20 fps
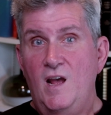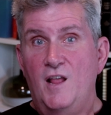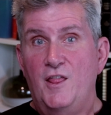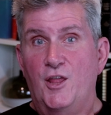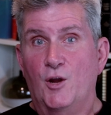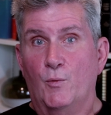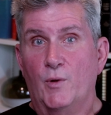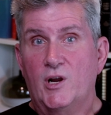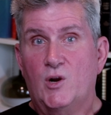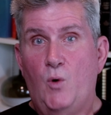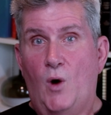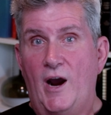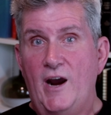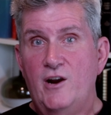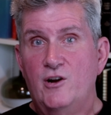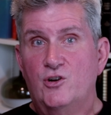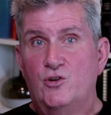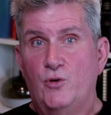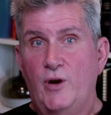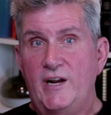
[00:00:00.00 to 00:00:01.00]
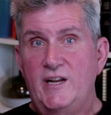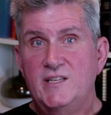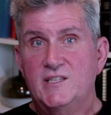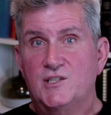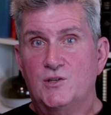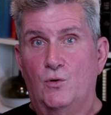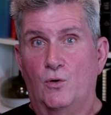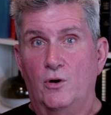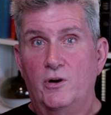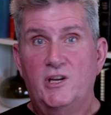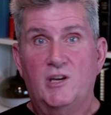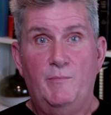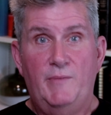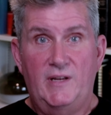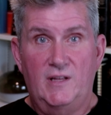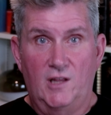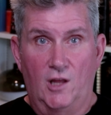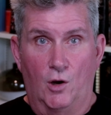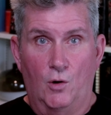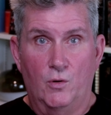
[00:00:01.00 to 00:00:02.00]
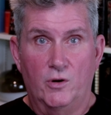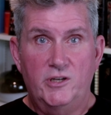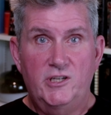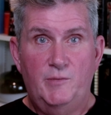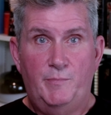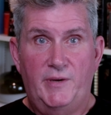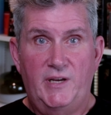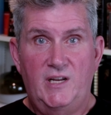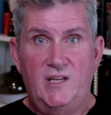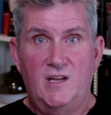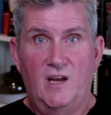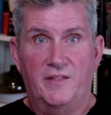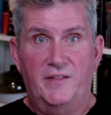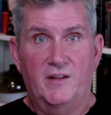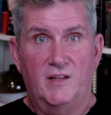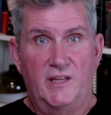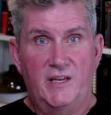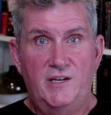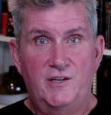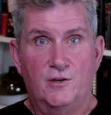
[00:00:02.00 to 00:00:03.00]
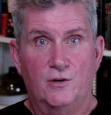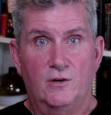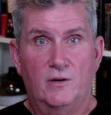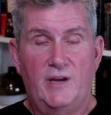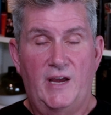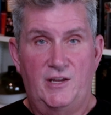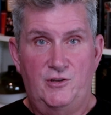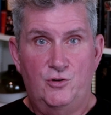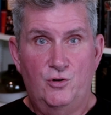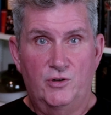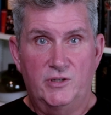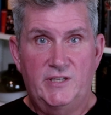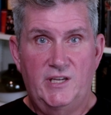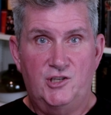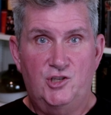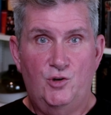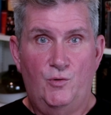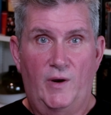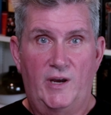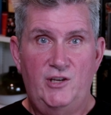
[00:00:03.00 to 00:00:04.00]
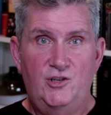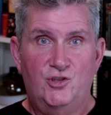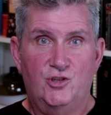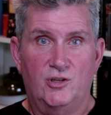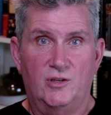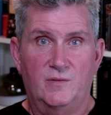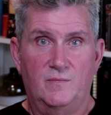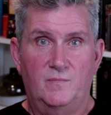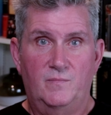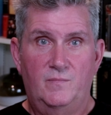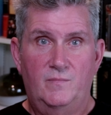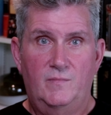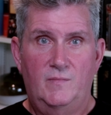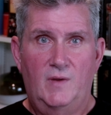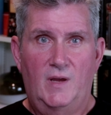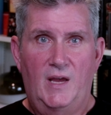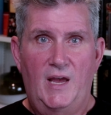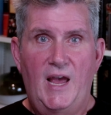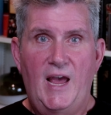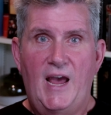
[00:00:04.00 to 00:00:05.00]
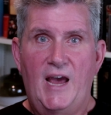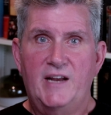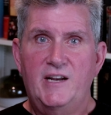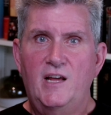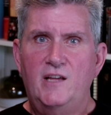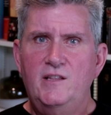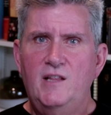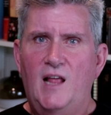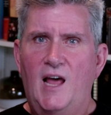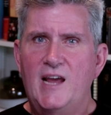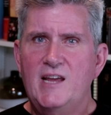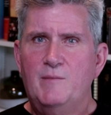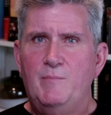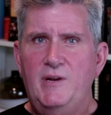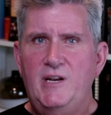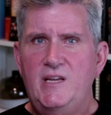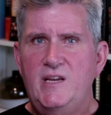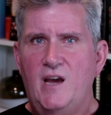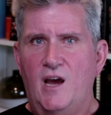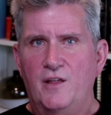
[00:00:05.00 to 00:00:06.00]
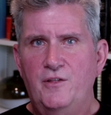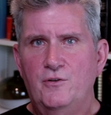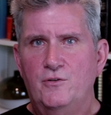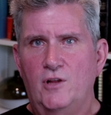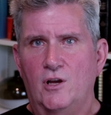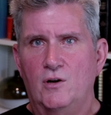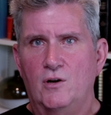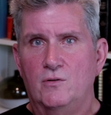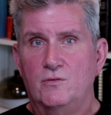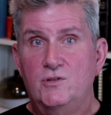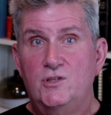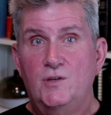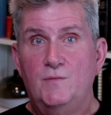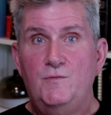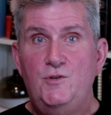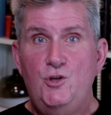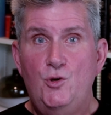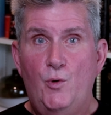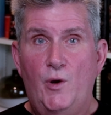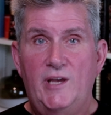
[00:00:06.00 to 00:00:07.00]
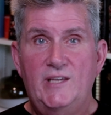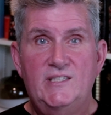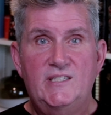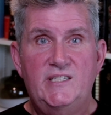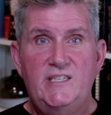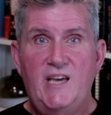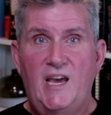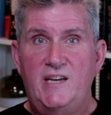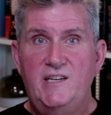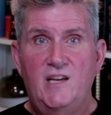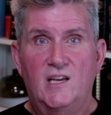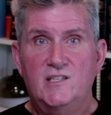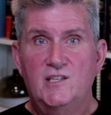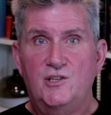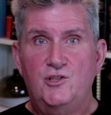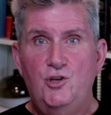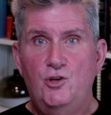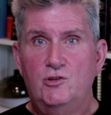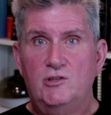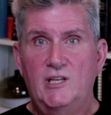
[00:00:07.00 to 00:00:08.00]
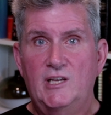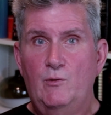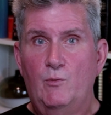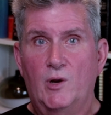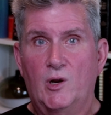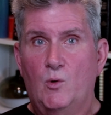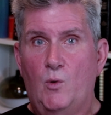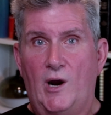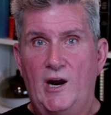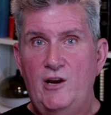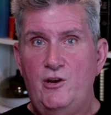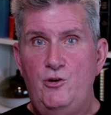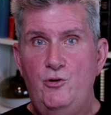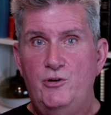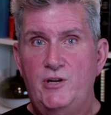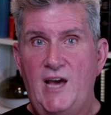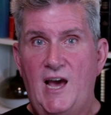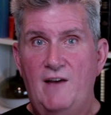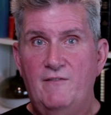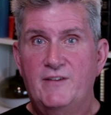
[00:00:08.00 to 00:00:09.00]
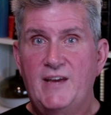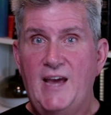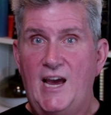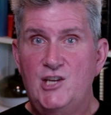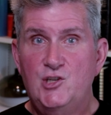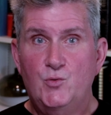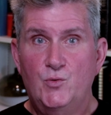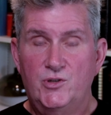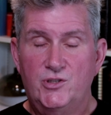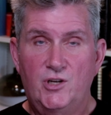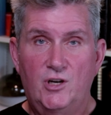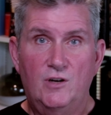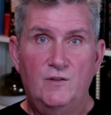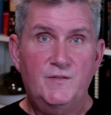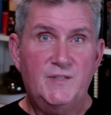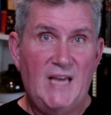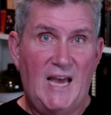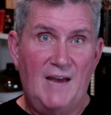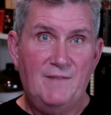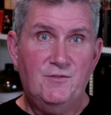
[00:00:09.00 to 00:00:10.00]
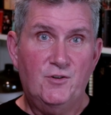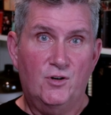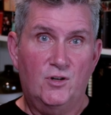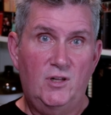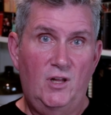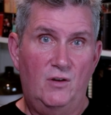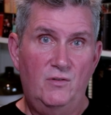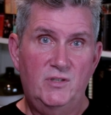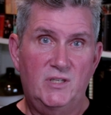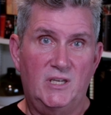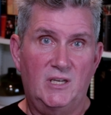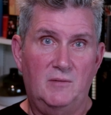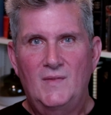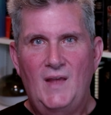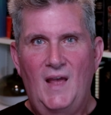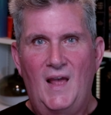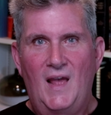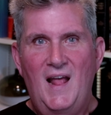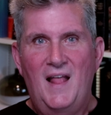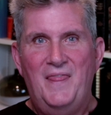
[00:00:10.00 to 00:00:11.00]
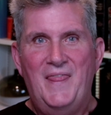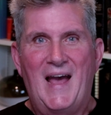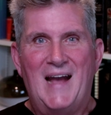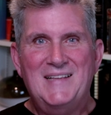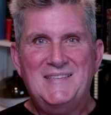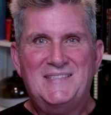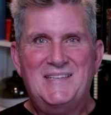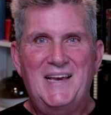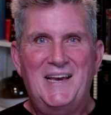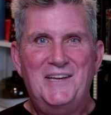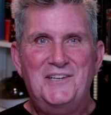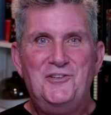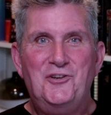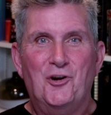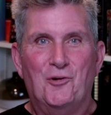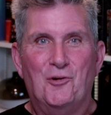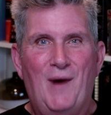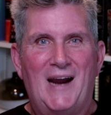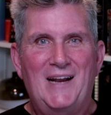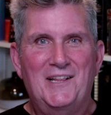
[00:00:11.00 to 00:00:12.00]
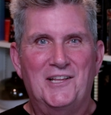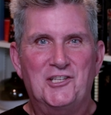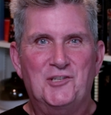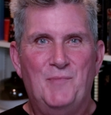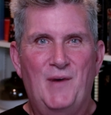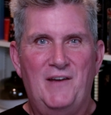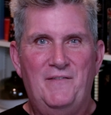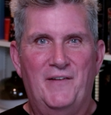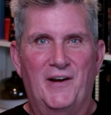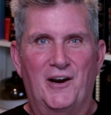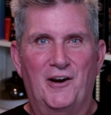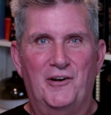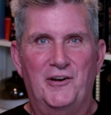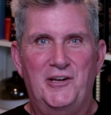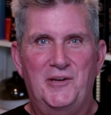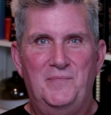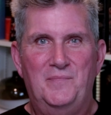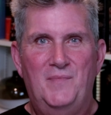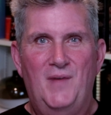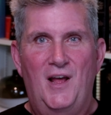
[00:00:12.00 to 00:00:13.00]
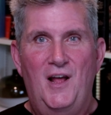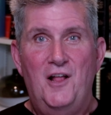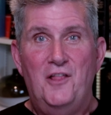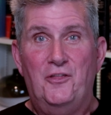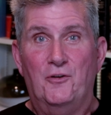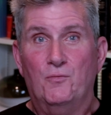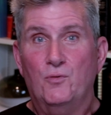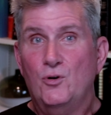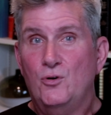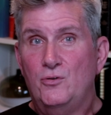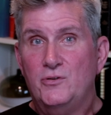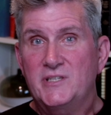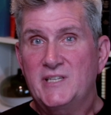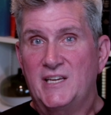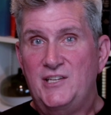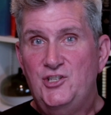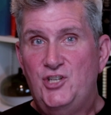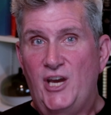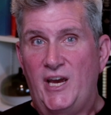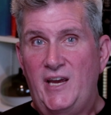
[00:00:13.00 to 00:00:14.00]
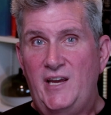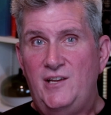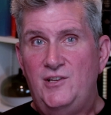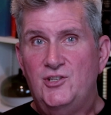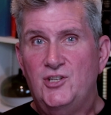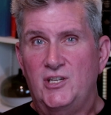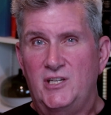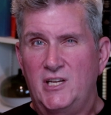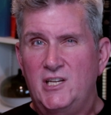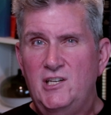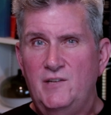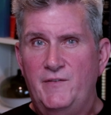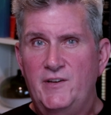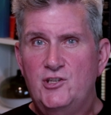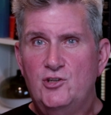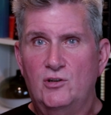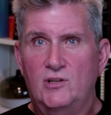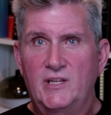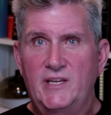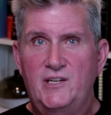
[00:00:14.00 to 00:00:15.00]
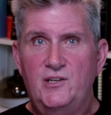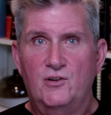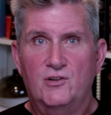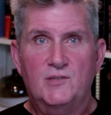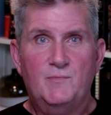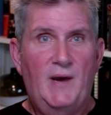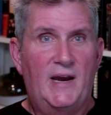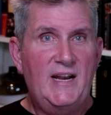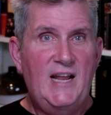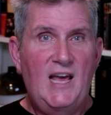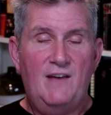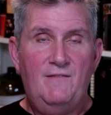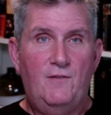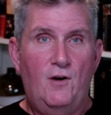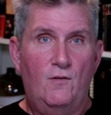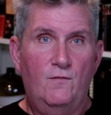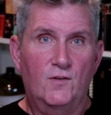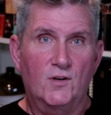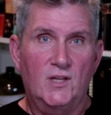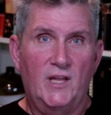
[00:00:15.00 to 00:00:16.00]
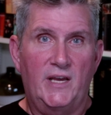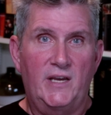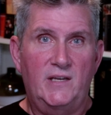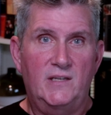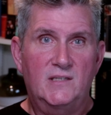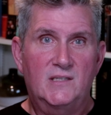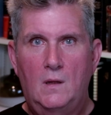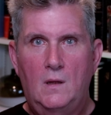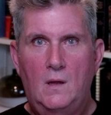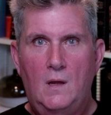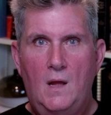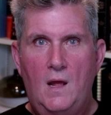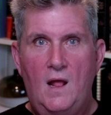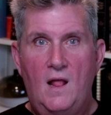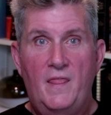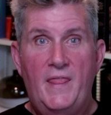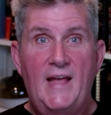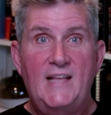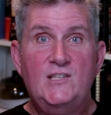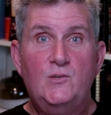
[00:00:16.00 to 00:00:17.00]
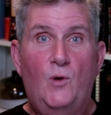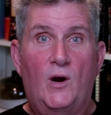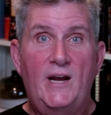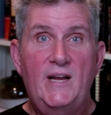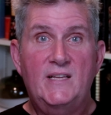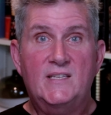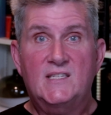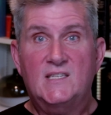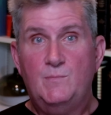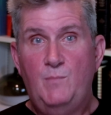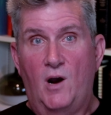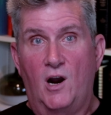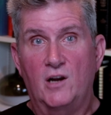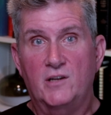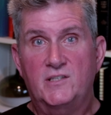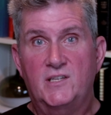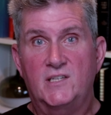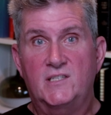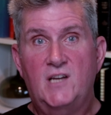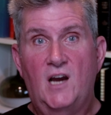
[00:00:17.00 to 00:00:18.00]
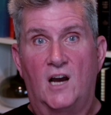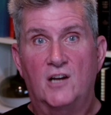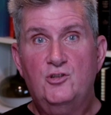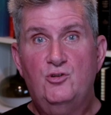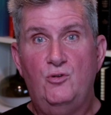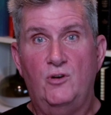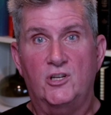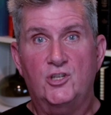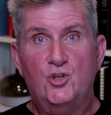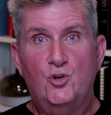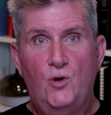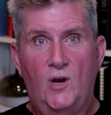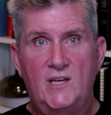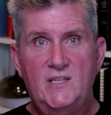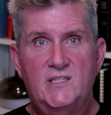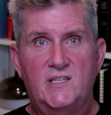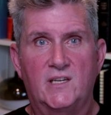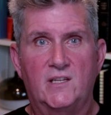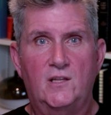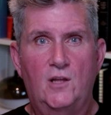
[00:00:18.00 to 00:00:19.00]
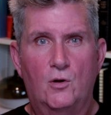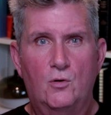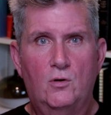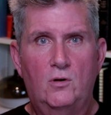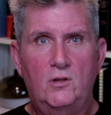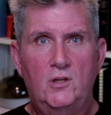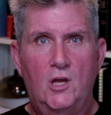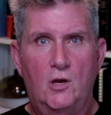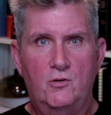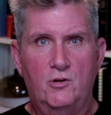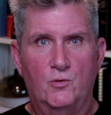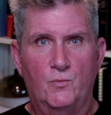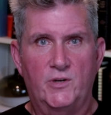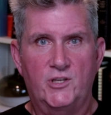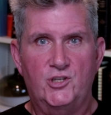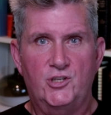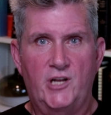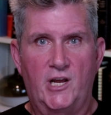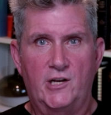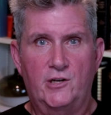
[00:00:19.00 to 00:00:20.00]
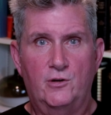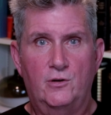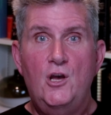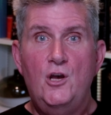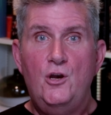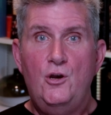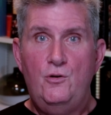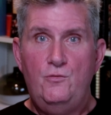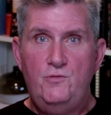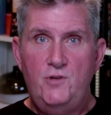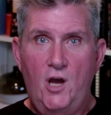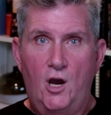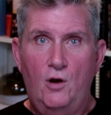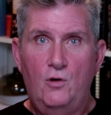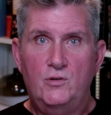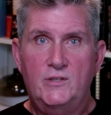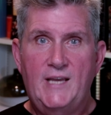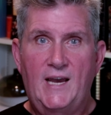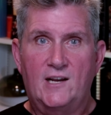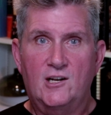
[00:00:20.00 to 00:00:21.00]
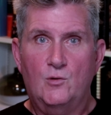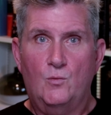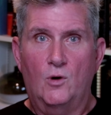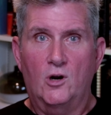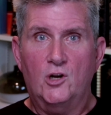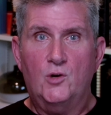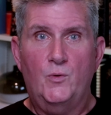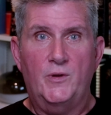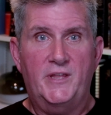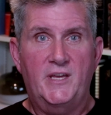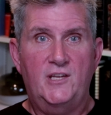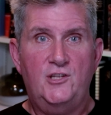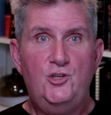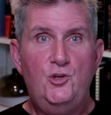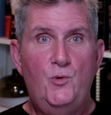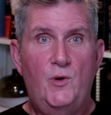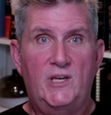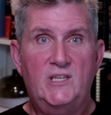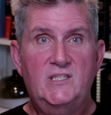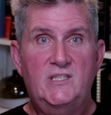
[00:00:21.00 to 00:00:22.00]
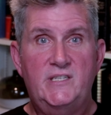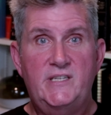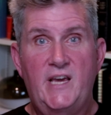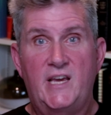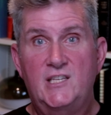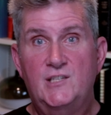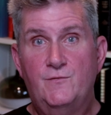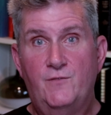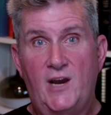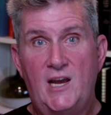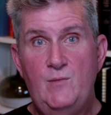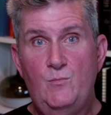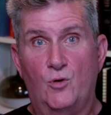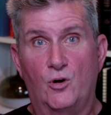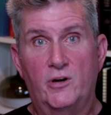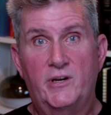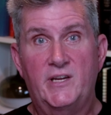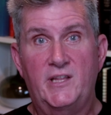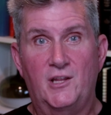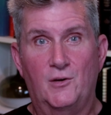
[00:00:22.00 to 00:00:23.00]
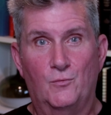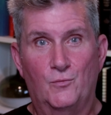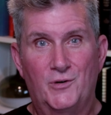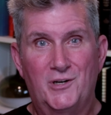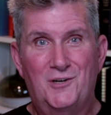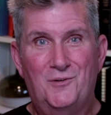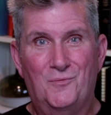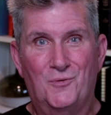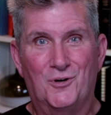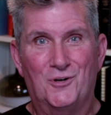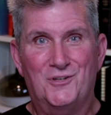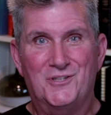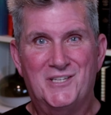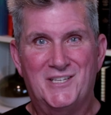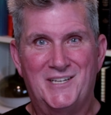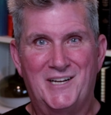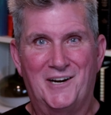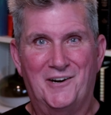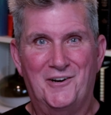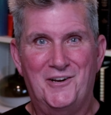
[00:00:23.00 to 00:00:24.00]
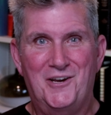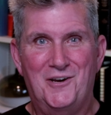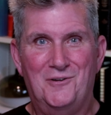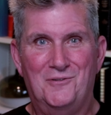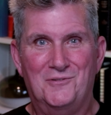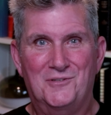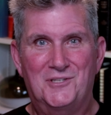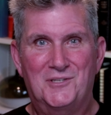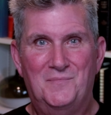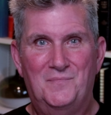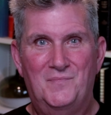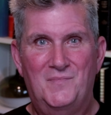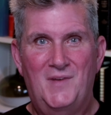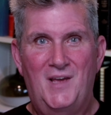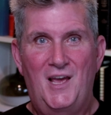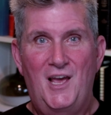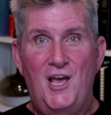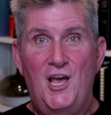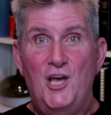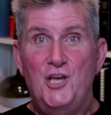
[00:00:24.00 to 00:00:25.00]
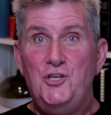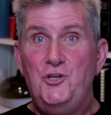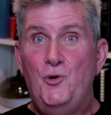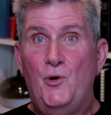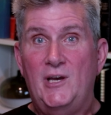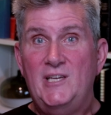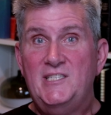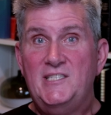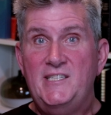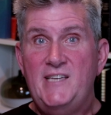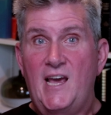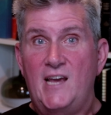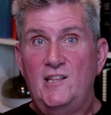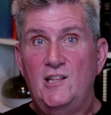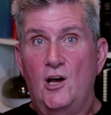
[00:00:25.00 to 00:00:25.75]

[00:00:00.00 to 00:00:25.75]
The required credit score can be lower depending on the lender and your situation. And unlike many other loans, USDA doesn't usually require you to have cash reserves after closing. That said, your mileage may vary. The rules can change and individual lenders might have overlays. That's why it's smart to talk to a trusted local loan originator who knows how to work within USDA's framework in the real-world scenarios. USDA